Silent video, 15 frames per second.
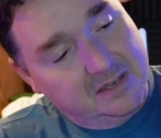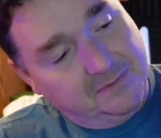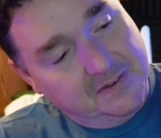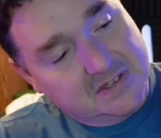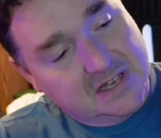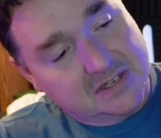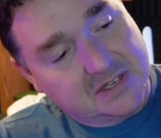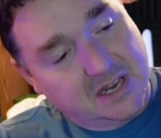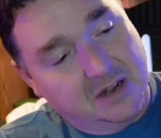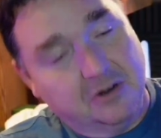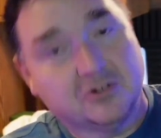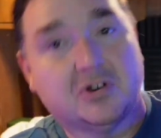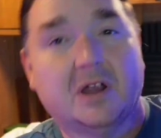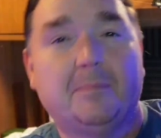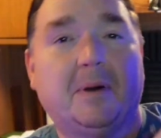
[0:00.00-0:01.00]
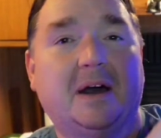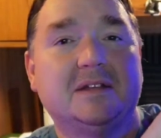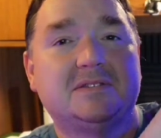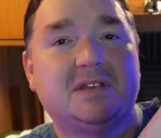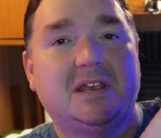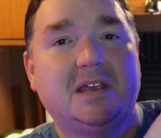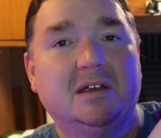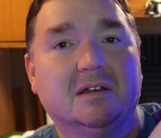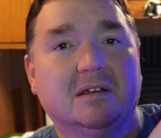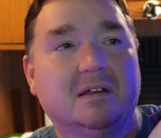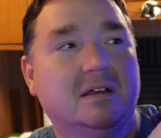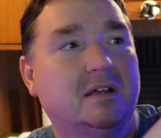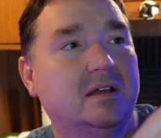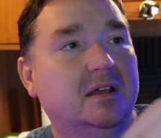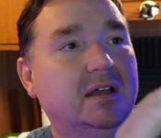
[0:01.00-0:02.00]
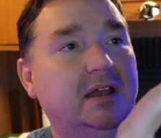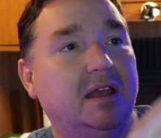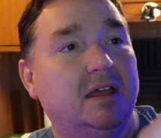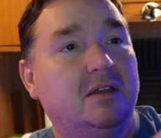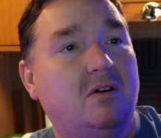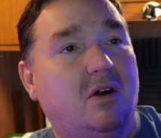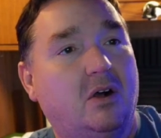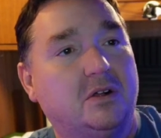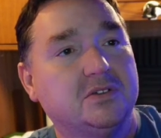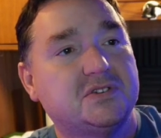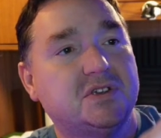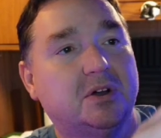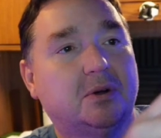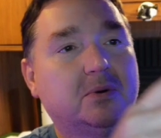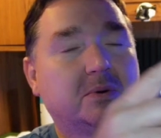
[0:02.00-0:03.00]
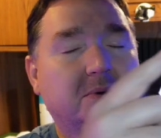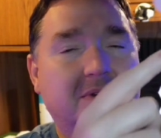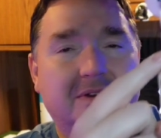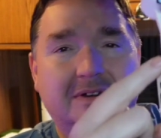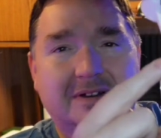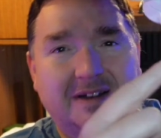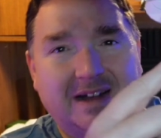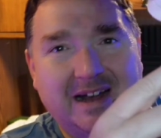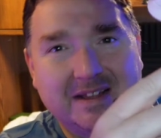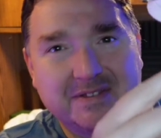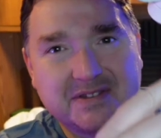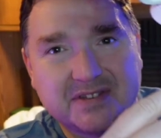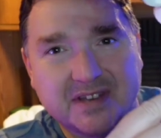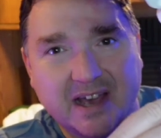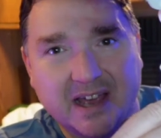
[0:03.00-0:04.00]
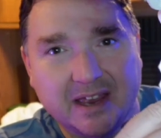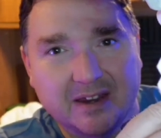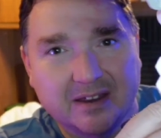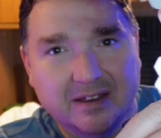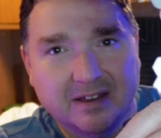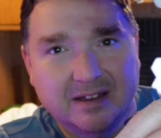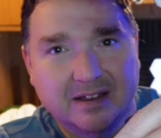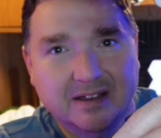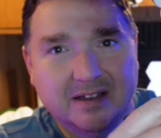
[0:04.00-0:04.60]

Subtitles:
This fits on standard tripods here and also on the side.